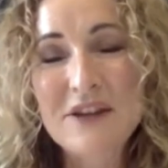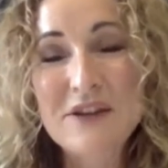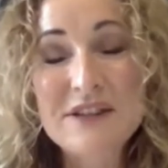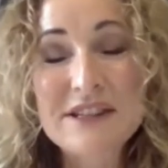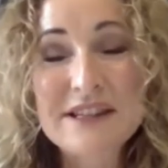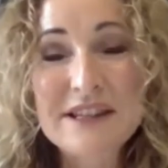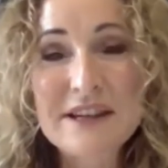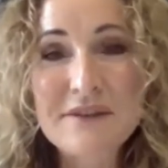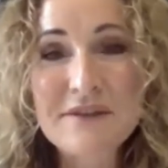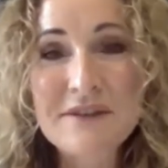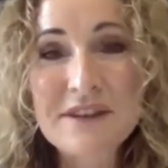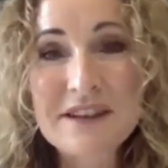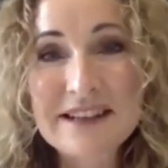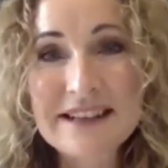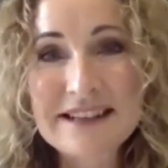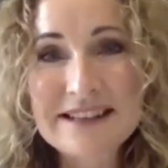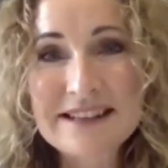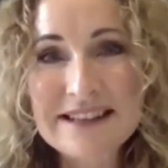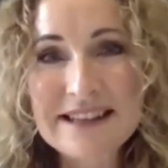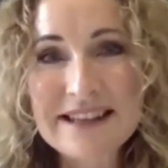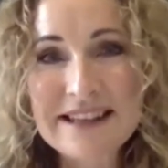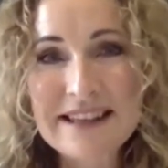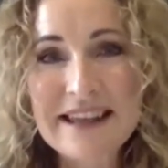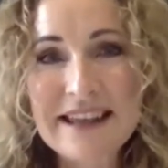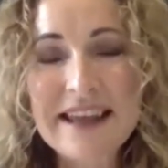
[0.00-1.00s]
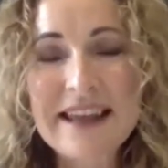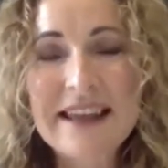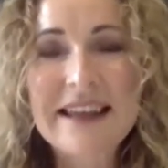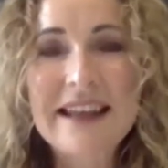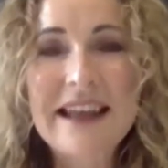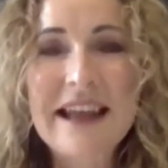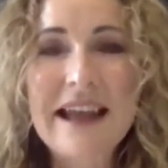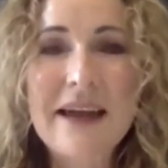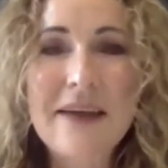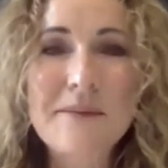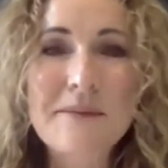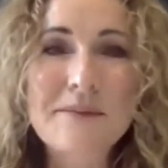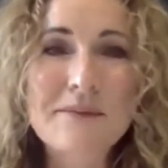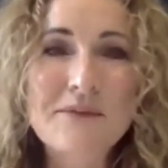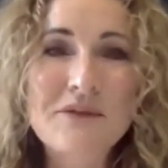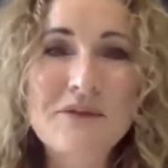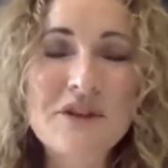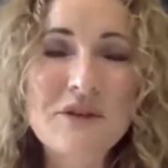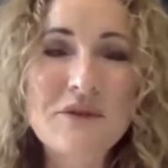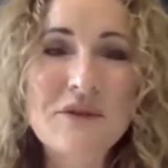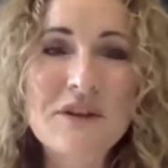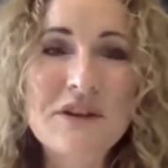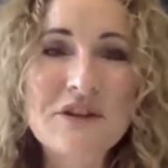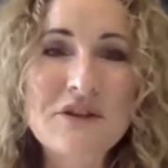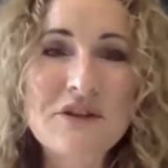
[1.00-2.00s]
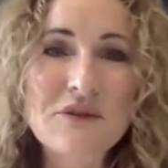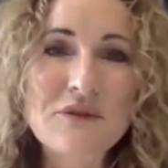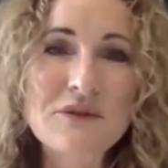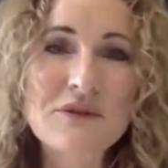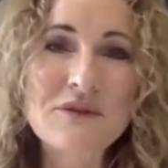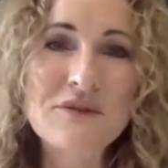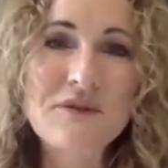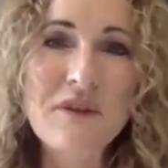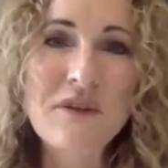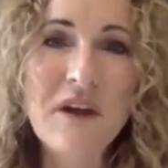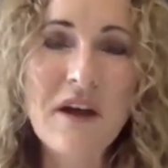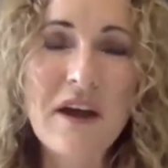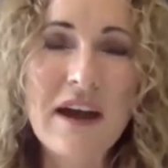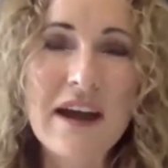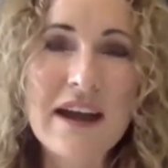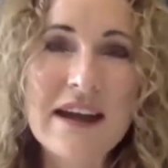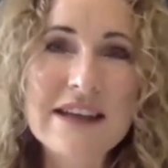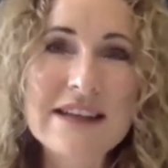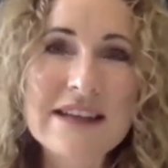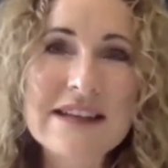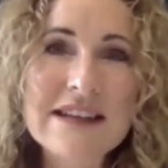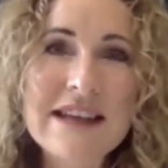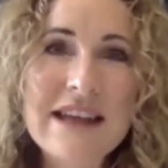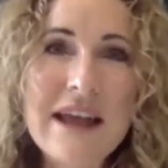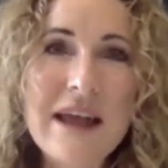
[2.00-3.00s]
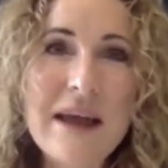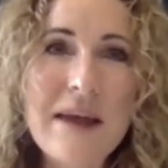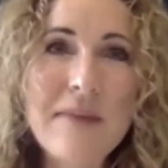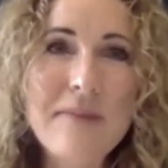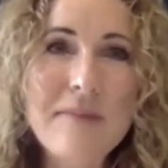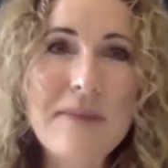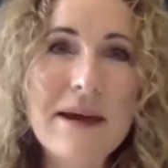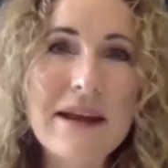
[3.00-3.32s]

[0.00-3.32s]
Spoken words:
You definitely see that generational divide,